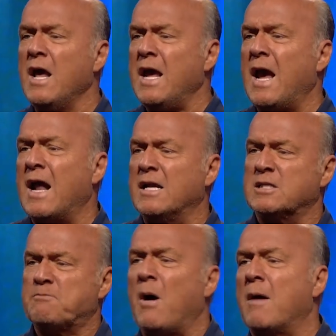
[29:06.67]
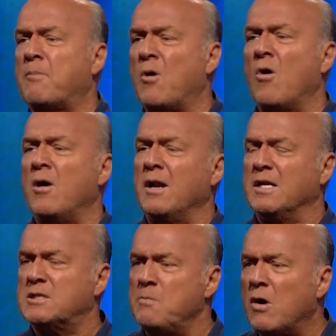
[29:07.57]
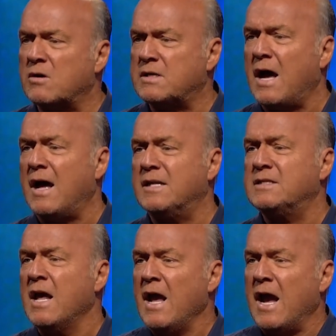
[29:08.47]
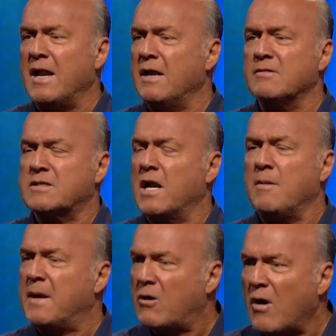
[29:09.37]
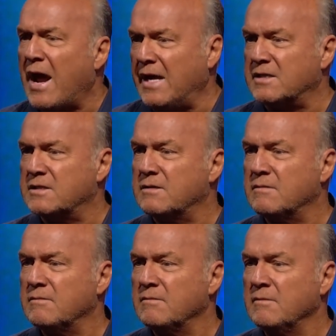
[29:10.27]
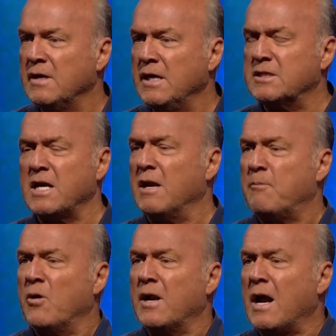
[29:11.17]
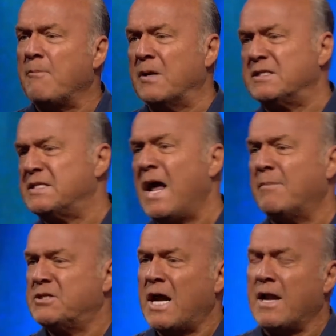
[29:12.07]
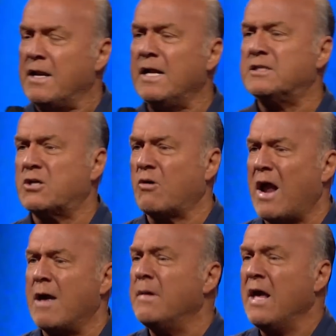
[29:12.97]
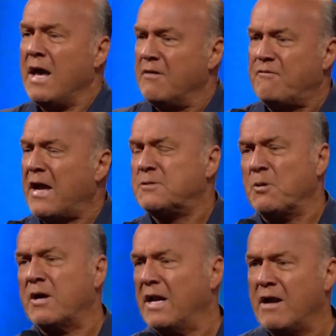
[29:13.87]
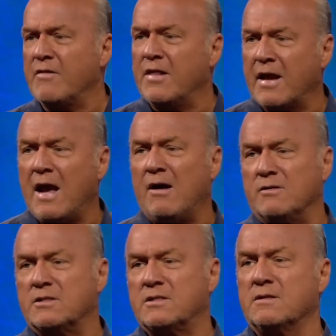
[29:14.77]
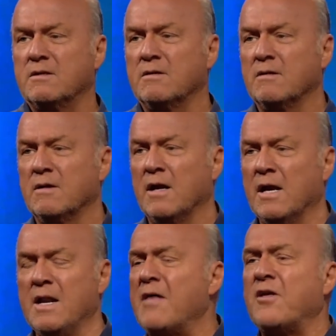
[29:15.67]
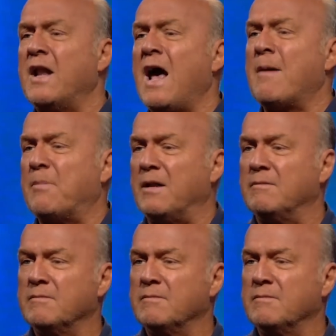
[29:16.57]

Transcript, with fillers: He had his popcorn and his milk duds, and it was going to be great. He's going to put it up on Snapchat and Instagram and Facebook and everything else. And nothing happened.